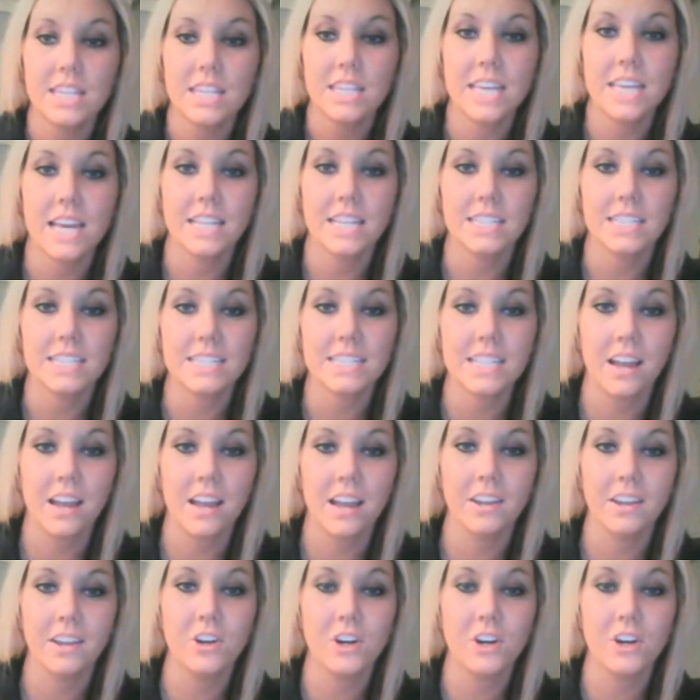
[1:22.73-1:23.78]
Yes,
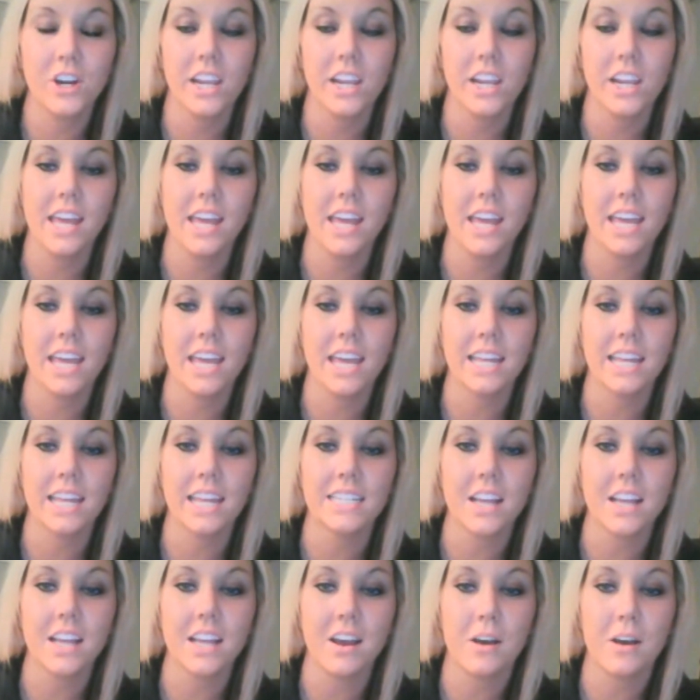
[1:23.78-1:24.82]
I agree.
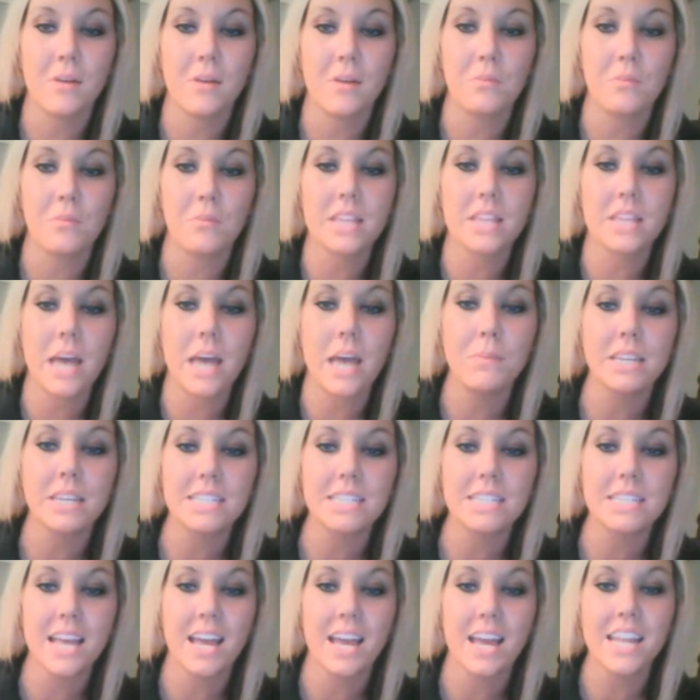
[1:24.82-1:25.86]
And with that
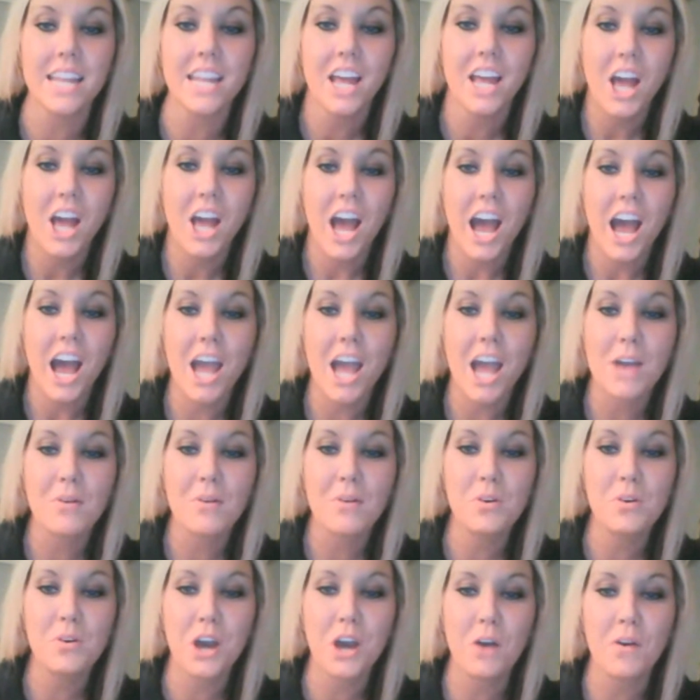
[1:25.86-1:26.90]
being said, I
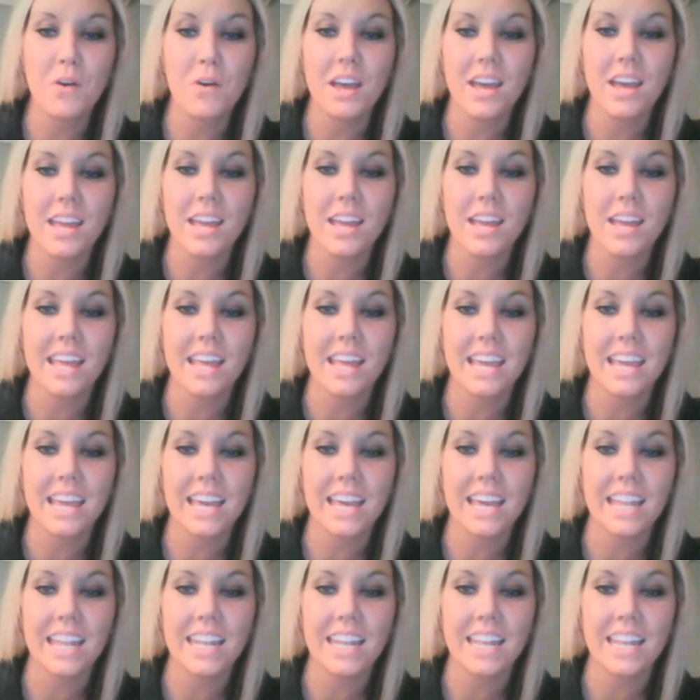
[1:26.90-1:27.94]
will go ahead
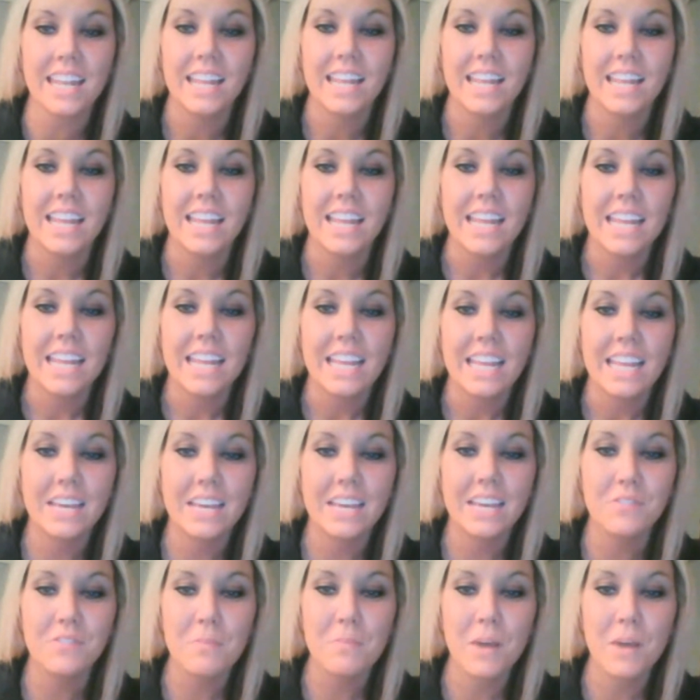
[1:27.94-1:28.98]
and
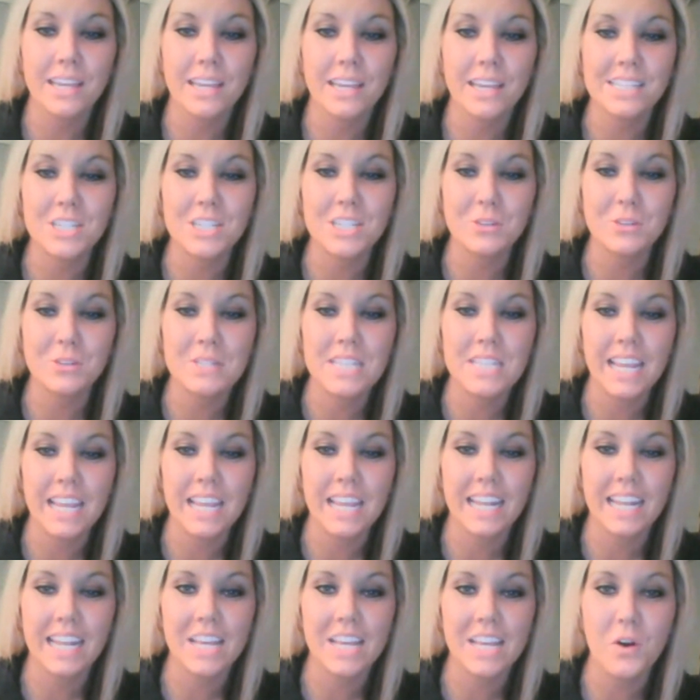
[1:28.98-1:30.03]
give the mic to
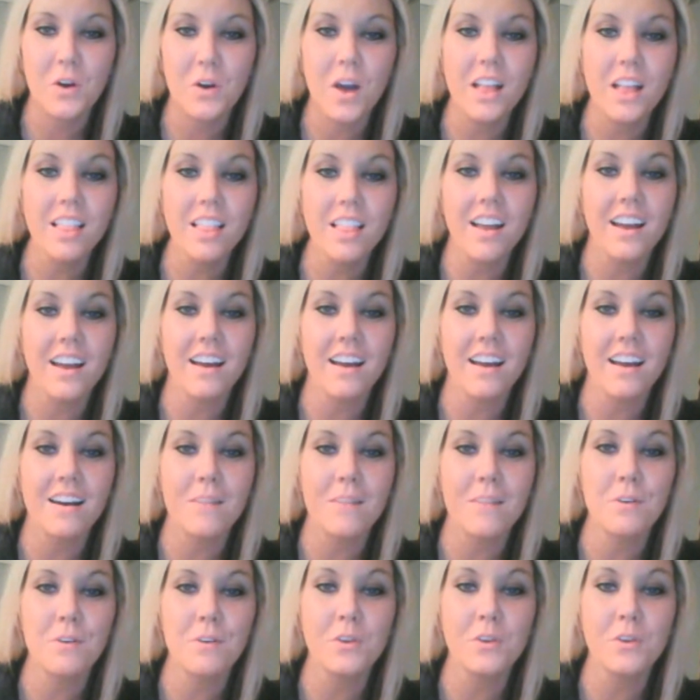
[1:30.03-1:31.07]
Danny
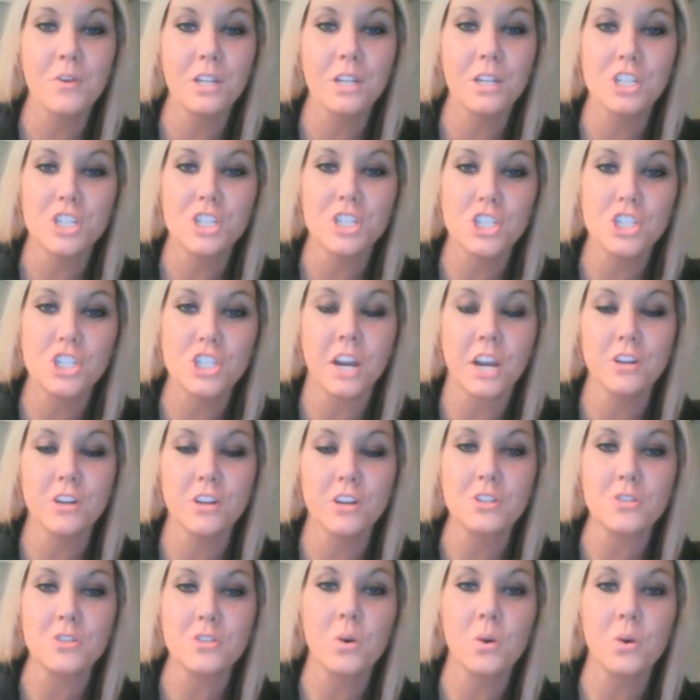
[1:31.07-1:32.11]
Colella. If you want to just share
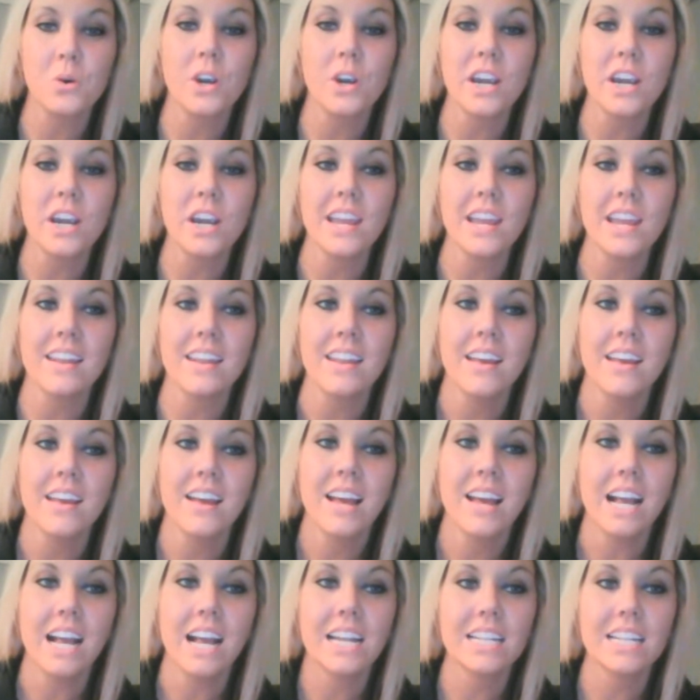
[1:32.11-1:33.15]
your story and
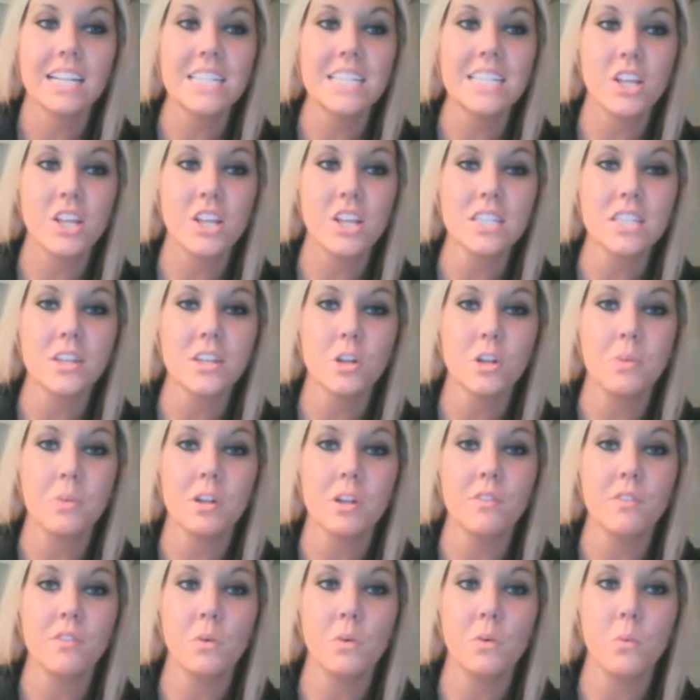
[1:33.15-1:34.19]
kind of tell us a little
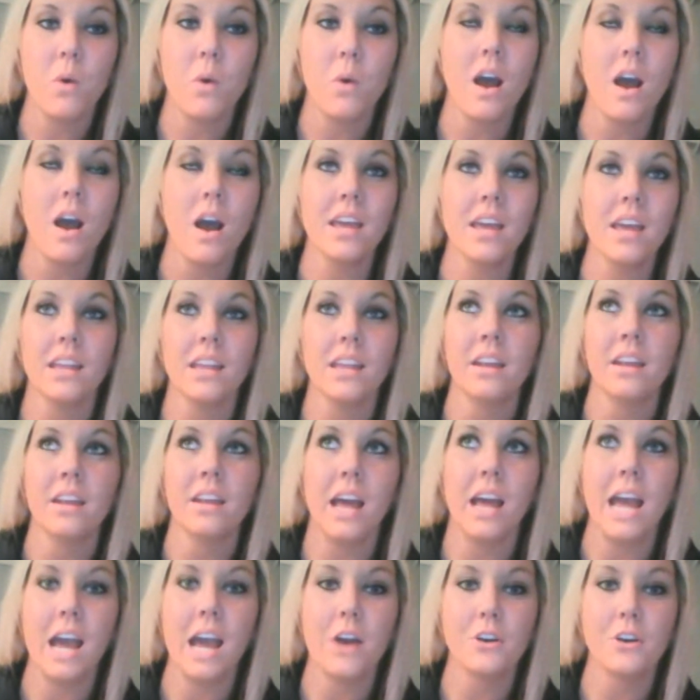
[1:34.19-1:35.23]
bit of your why
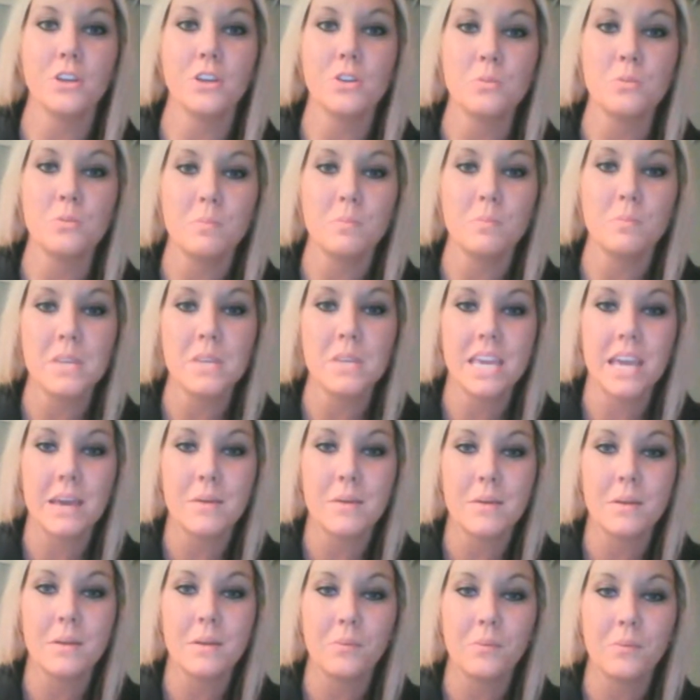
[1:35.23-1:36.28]
and how you
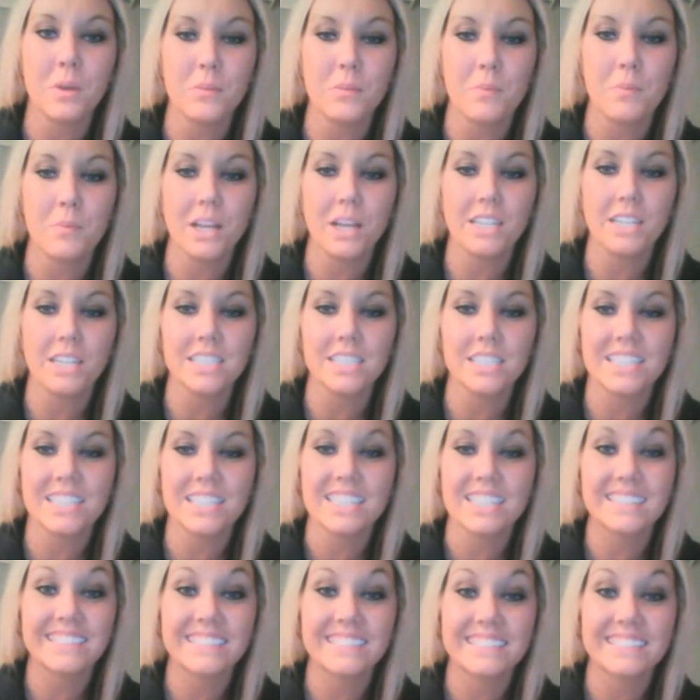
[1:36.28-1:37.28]
began with Plexus.